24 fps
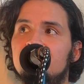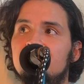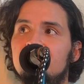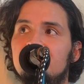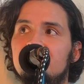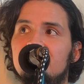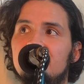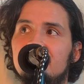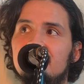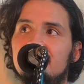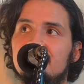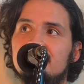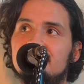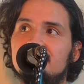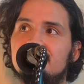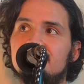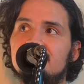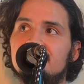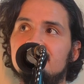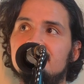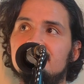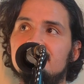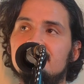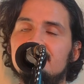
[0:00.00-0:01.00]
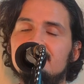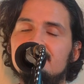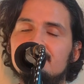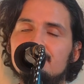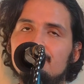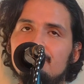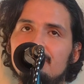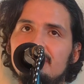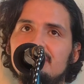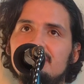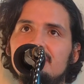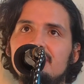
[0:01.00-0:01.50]
It's
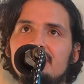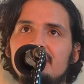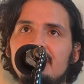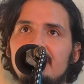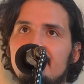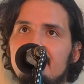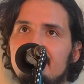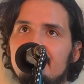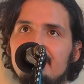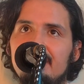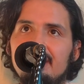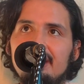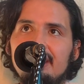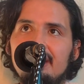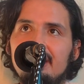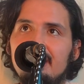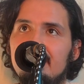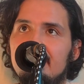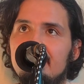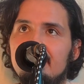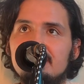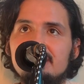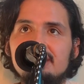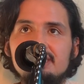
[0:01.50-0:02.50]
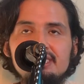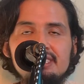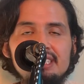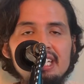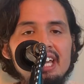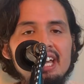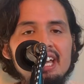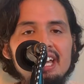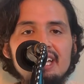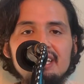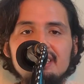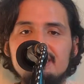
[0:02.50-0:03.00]
great. It's
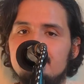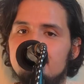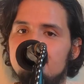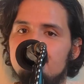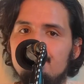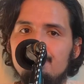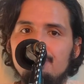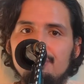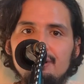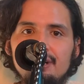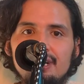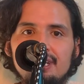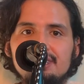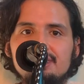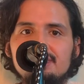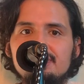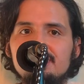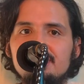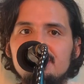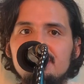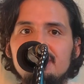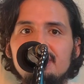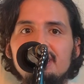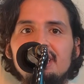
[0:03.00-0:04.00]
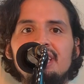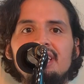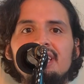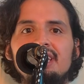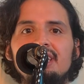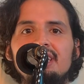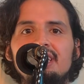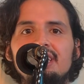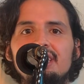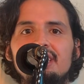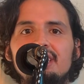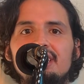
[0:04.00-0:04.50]
sad. It's
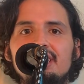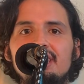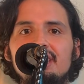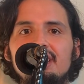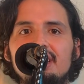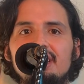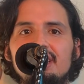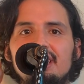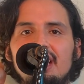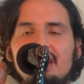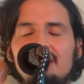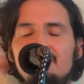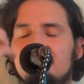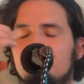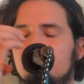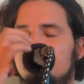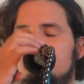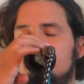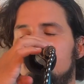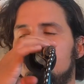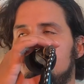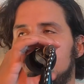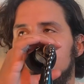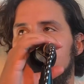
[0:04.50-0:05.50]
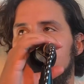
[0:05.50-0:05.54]
depressing. I don't know. It's great.